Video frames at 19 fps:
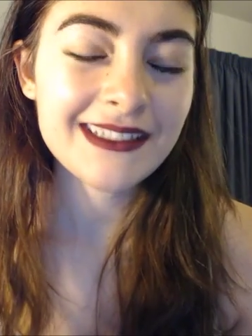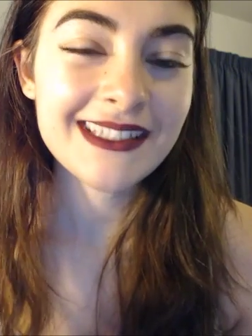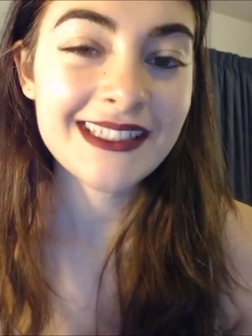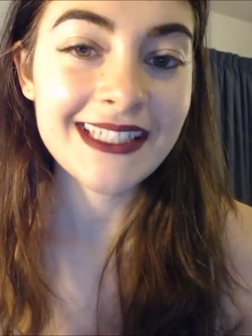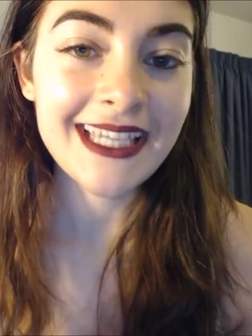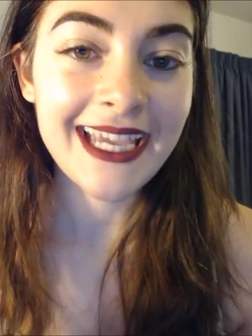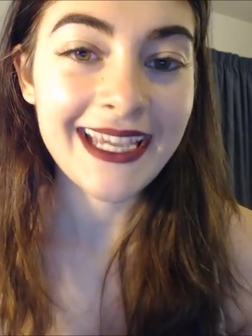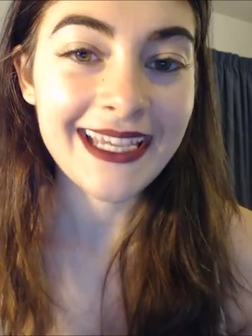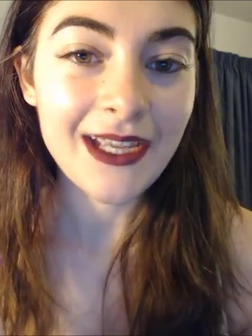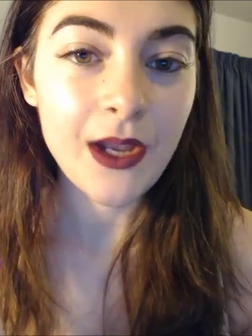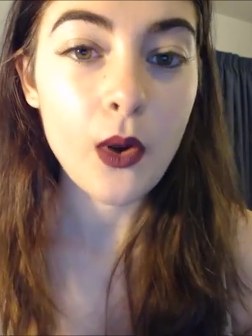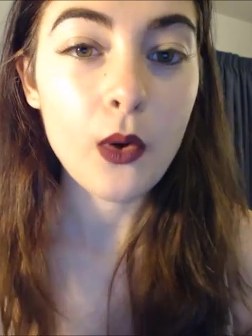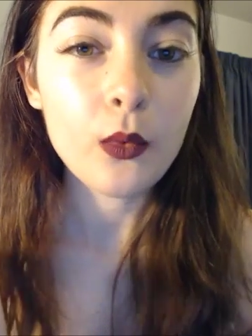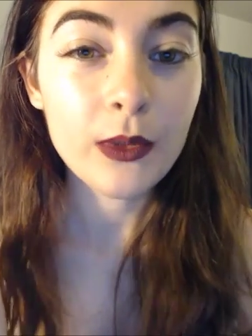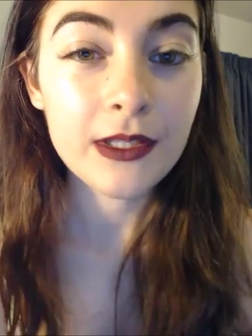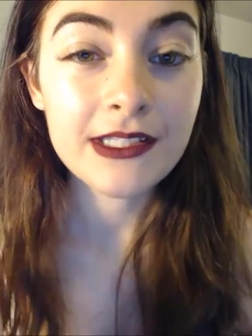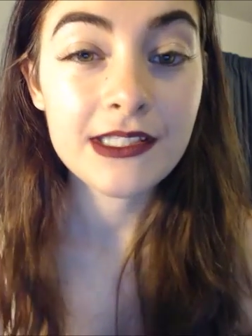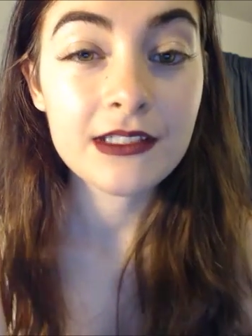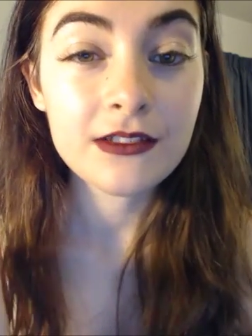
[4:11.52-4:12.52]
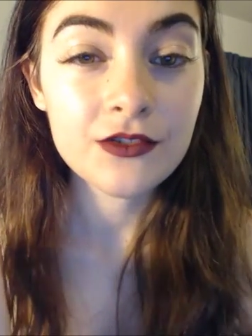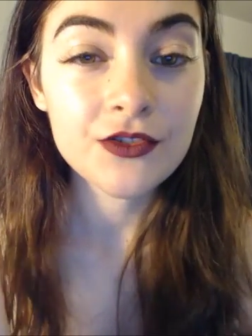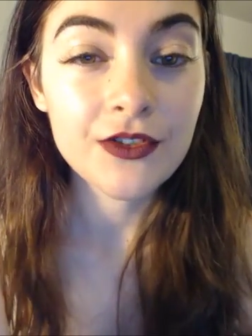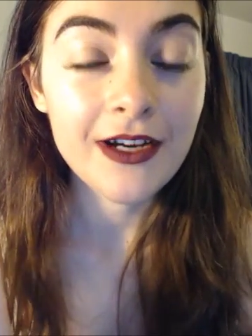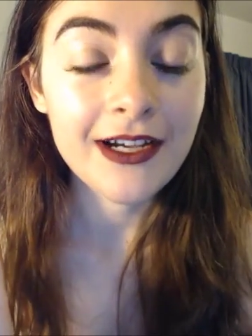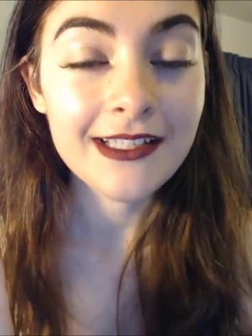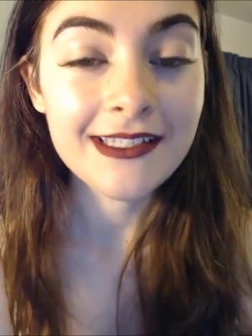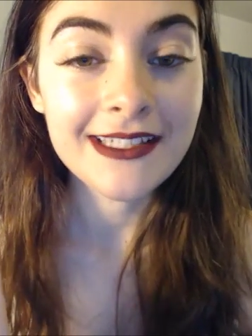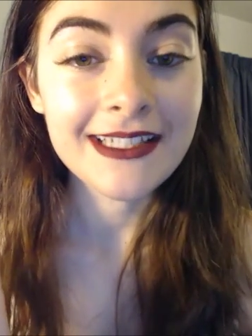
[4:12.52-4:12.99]
I'd say once it
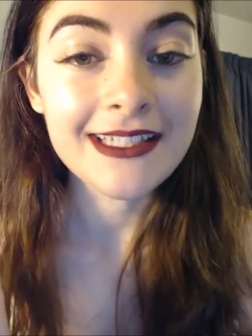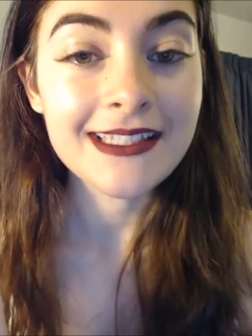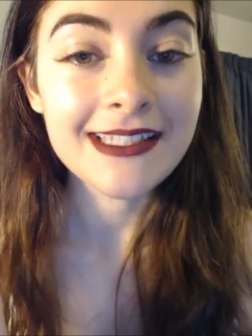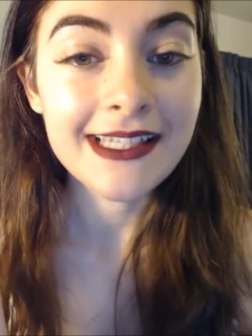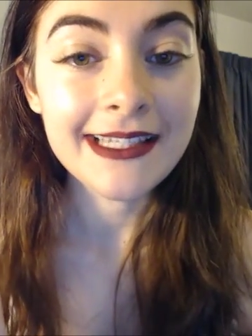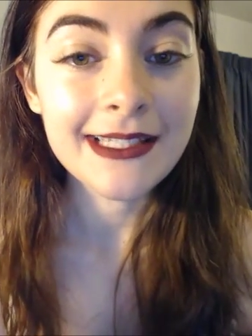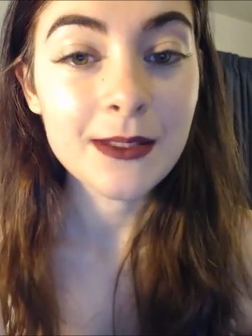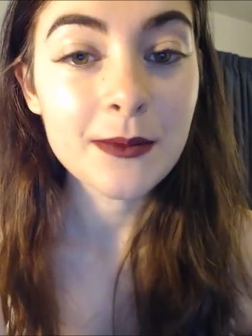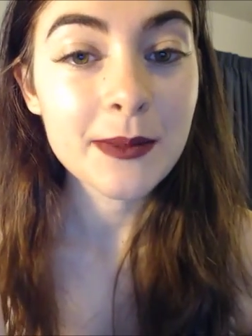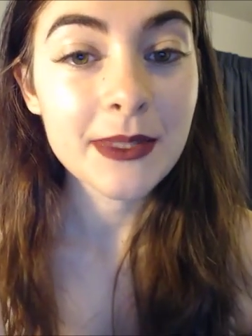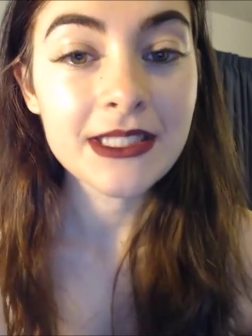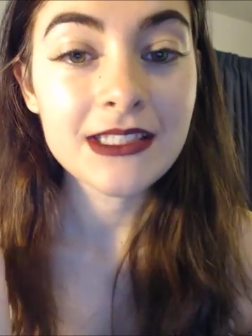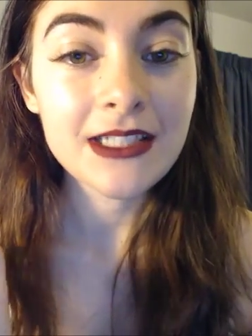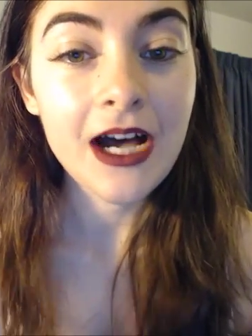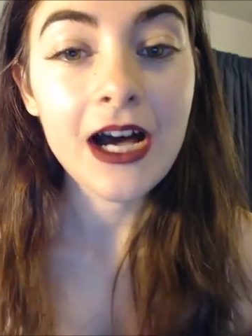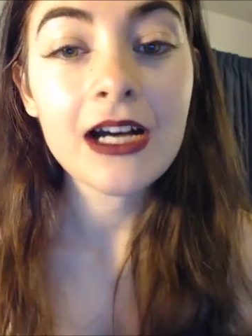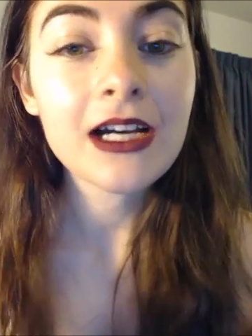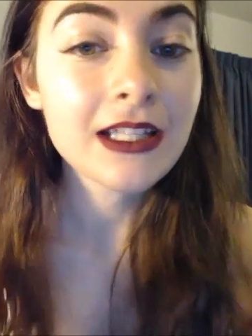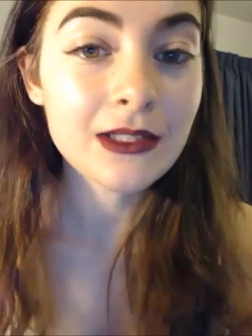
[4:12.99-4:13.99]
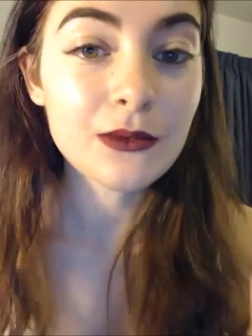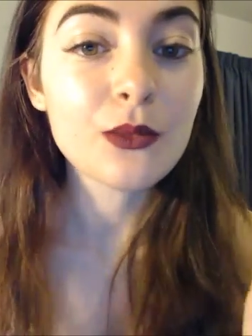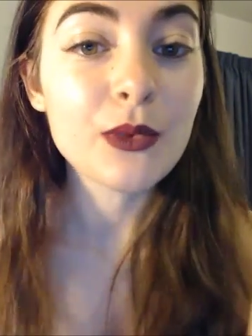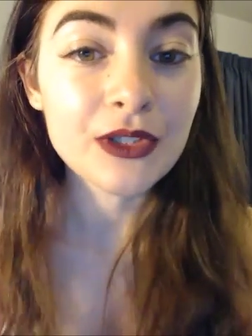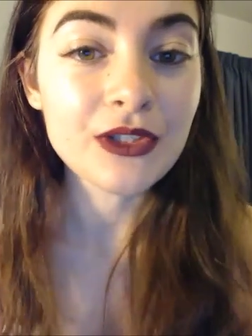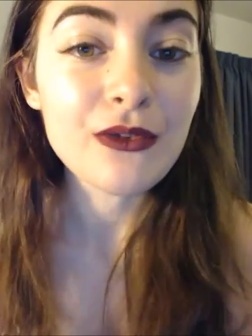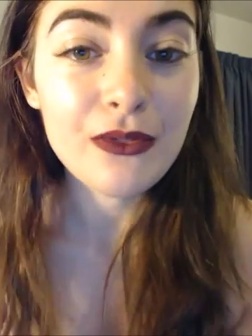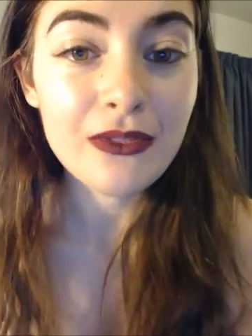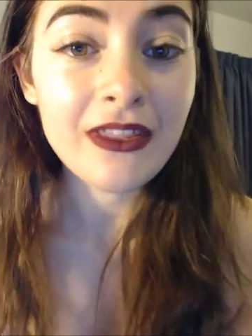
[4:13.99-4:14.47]
dries, it is a little bit darker than
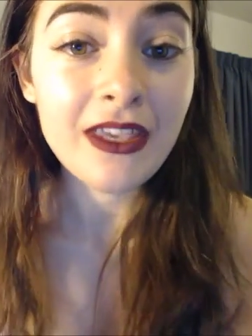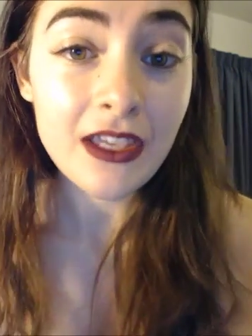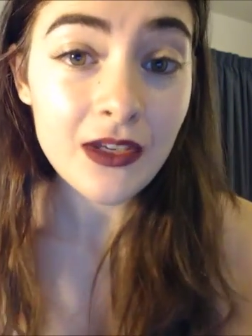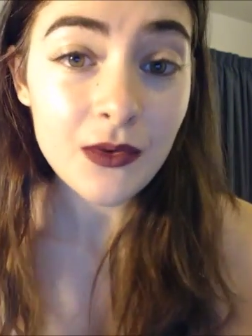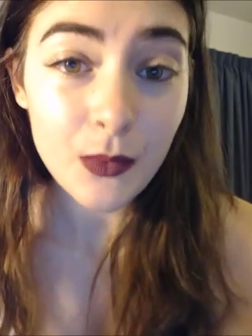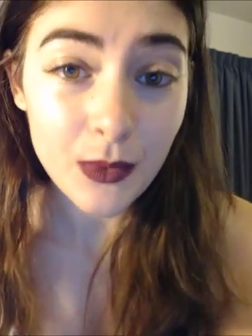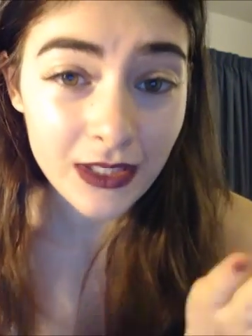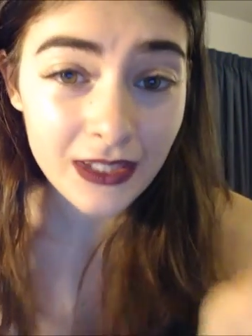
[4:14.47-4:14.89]
what you think.